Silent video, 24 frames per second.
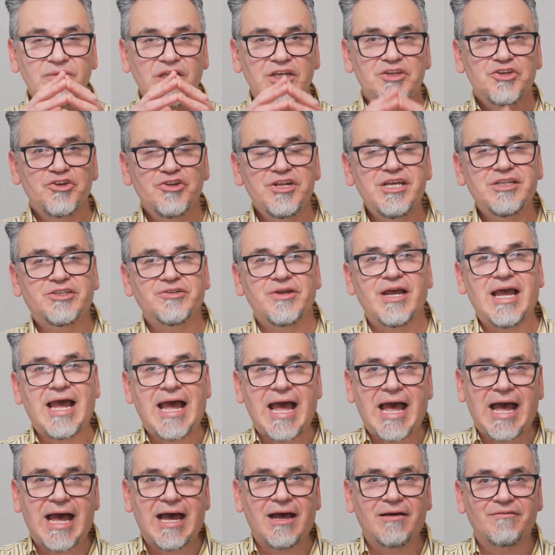you need to
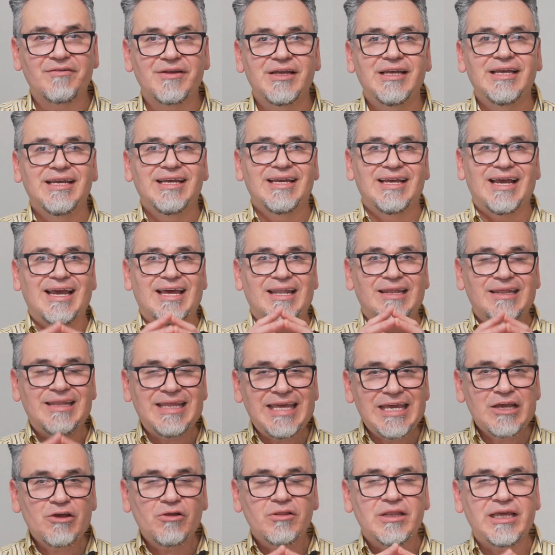have a
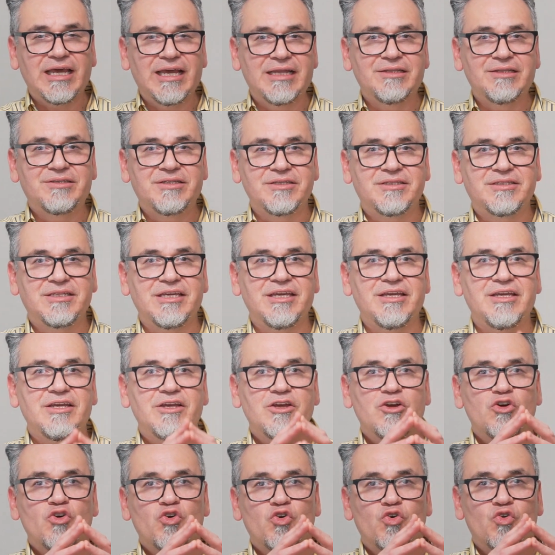legal entity
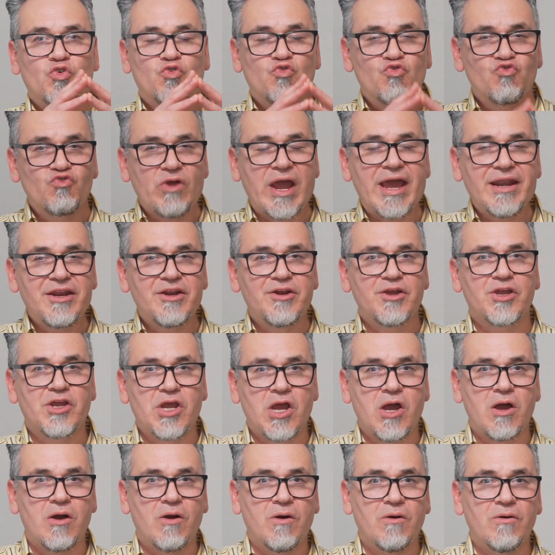ready to
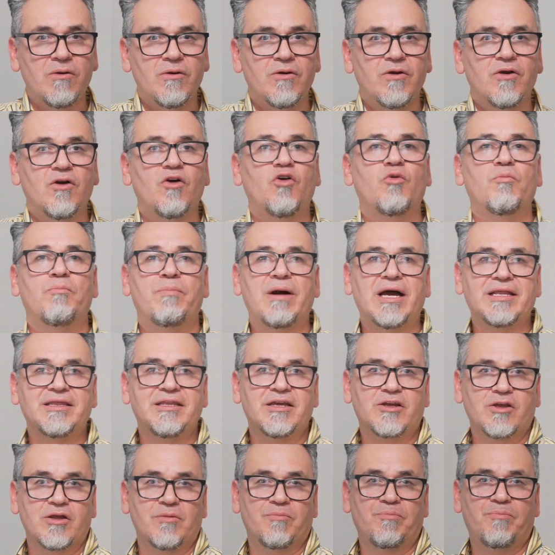go by
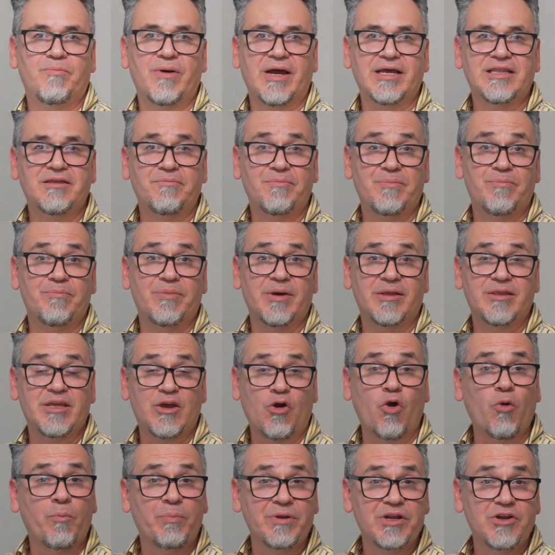the
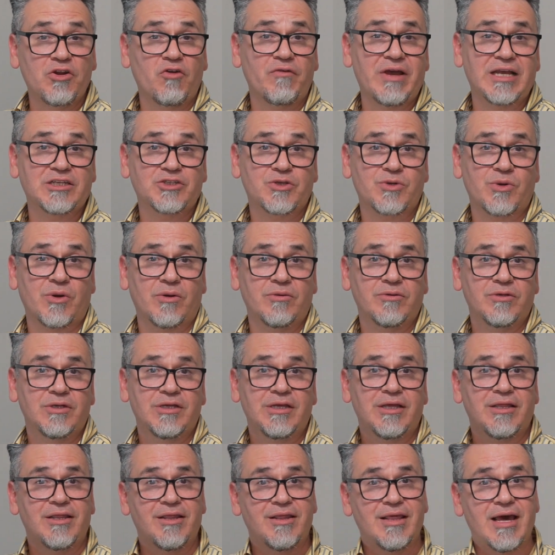opening of escrow.
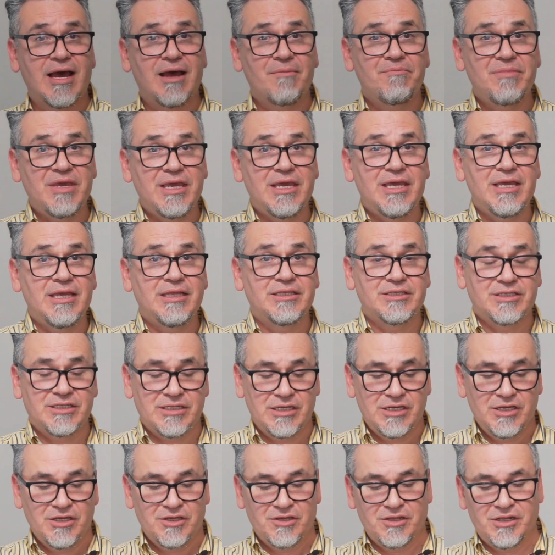That means
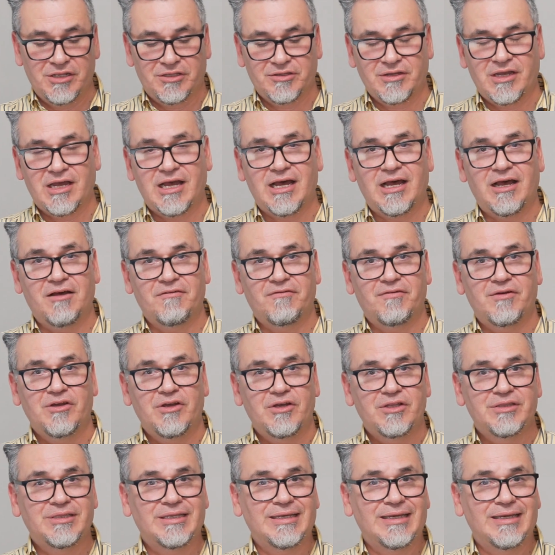you need to have
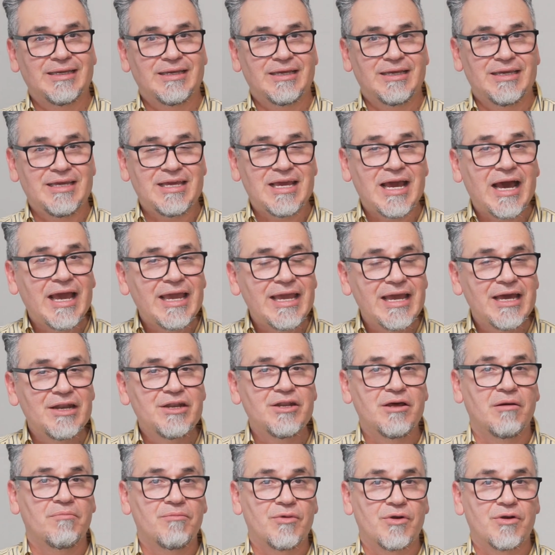the EIN
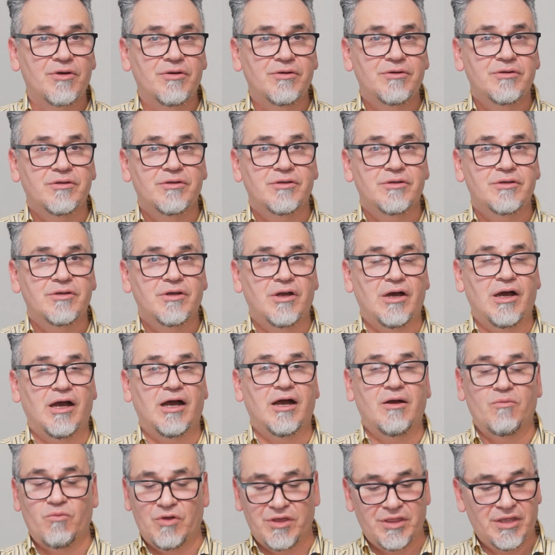number,
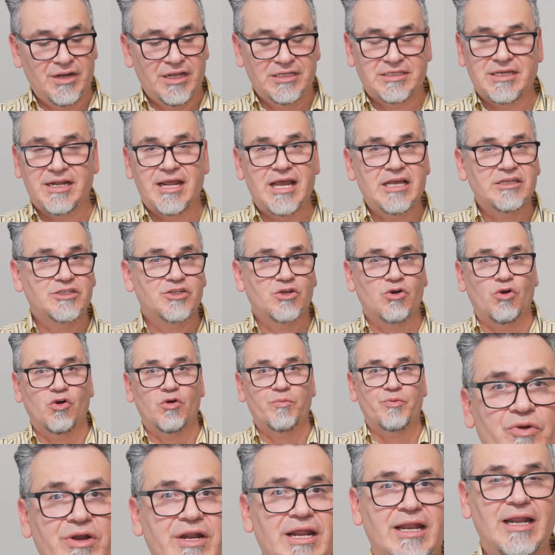whether it's an S
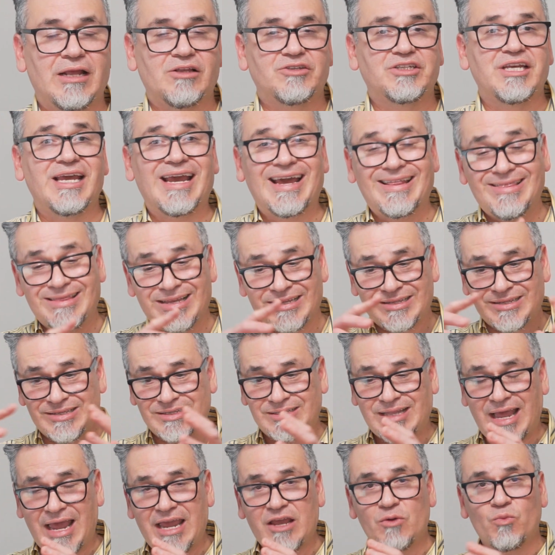Corp or an LLC, and the
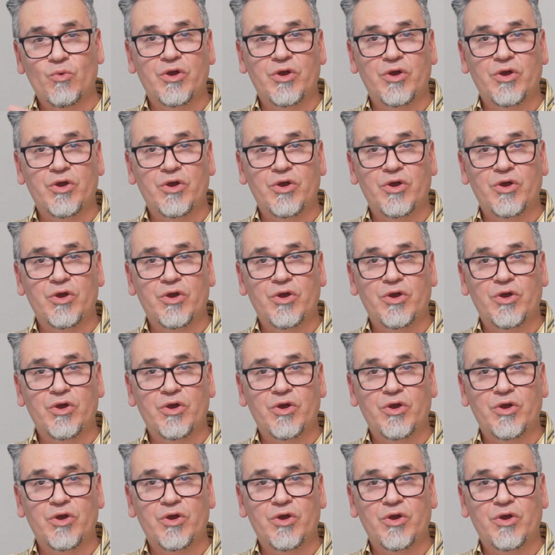state